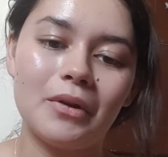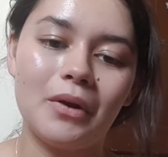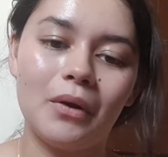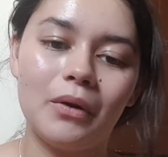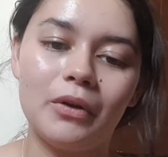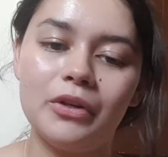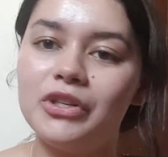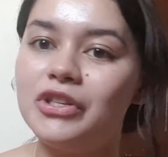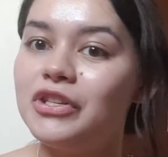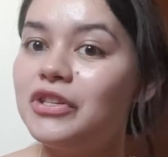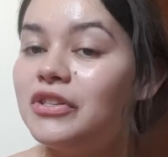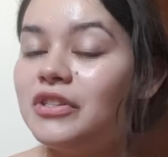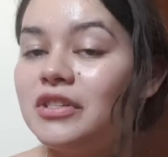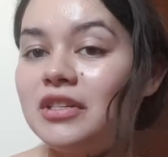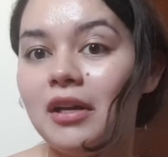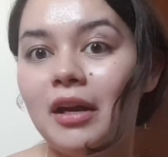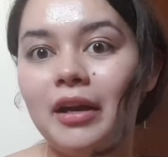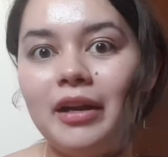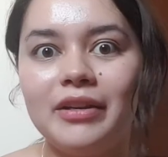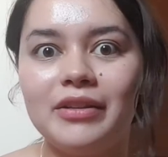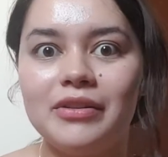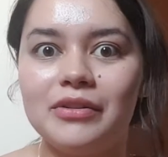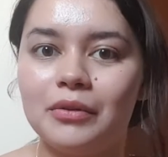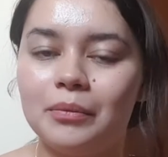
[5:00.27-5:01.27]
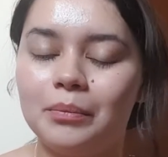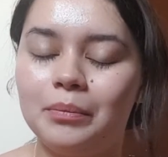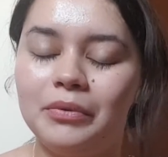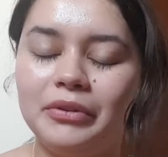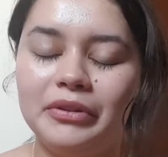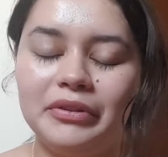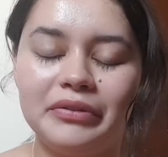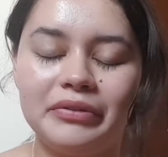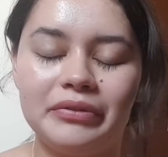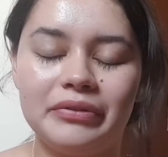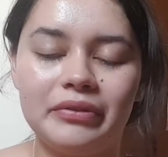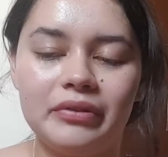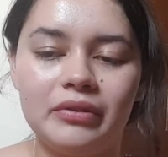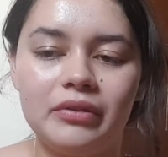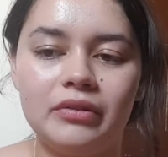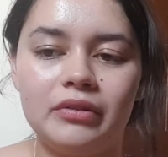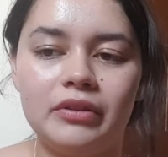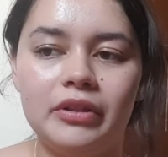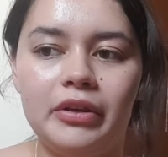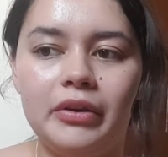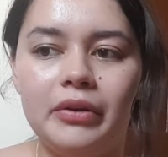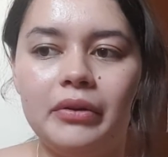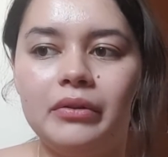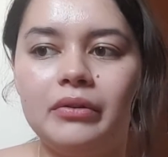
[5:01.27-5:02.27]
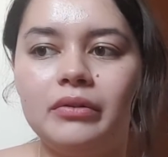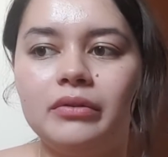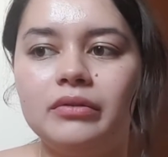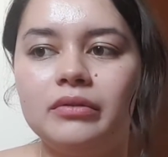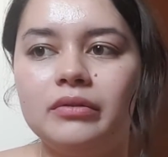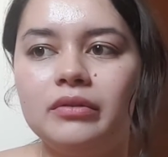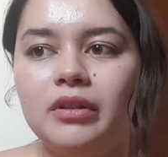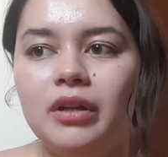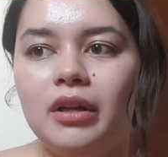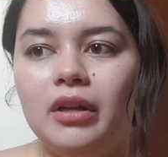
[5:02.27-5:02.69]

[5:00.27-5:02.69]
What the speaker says: or just nice or beautiful, you know.